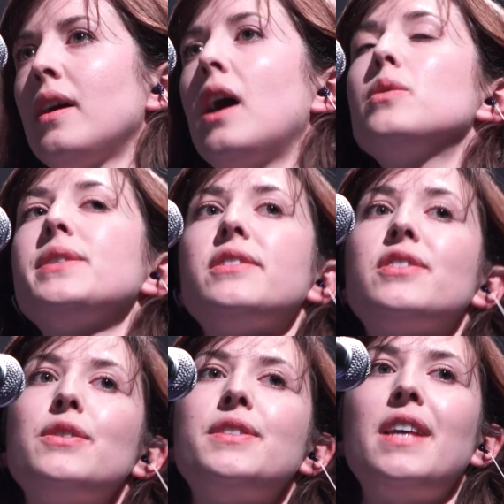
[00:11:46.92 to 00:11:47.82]
I always
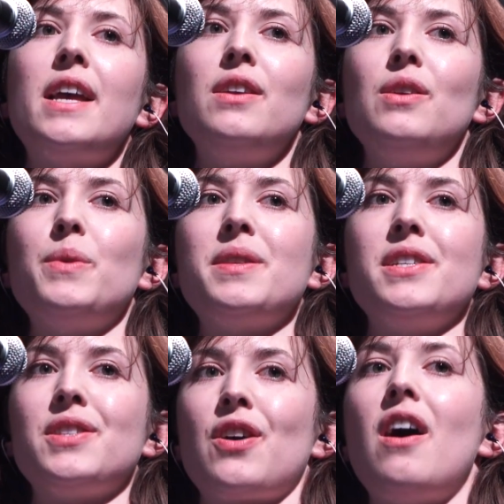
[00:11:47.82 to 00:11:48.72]
associate you with
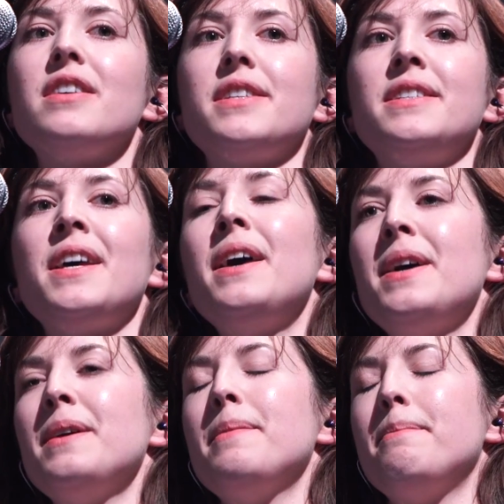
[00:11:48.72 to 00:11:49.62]
discarded
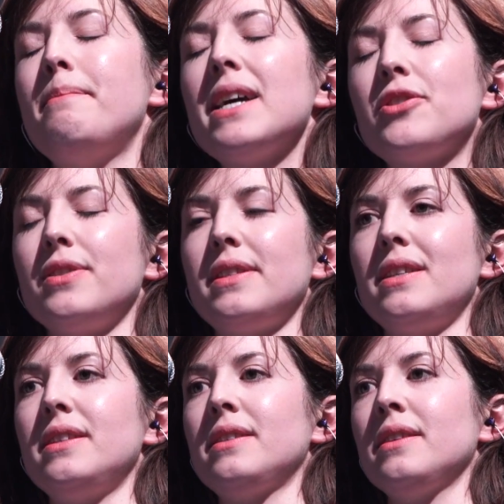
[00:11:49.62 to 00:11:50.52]

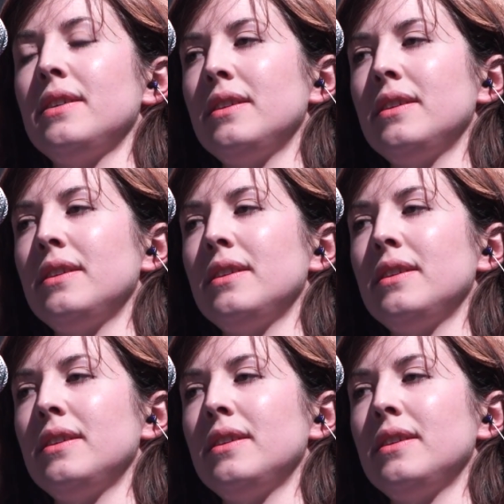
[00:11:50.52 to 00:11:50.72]
mattresses.